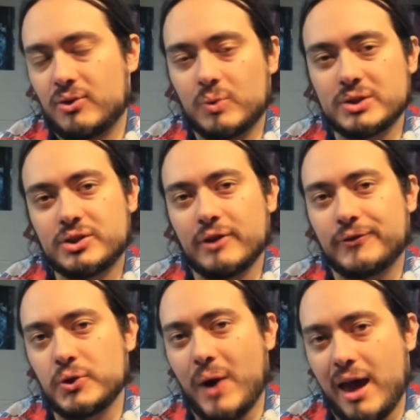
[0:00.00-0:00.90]
If
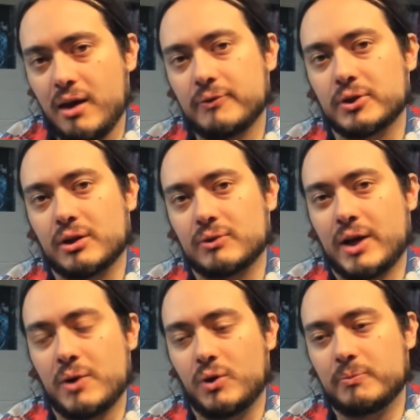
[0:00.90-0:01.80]
you ever
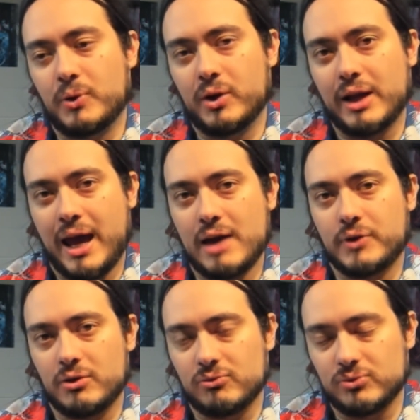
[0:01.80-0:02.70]
at one point have a
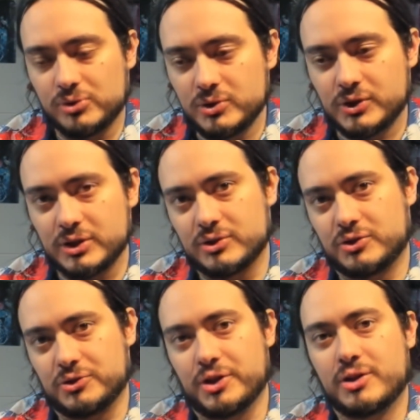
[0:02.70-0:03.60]
losing streak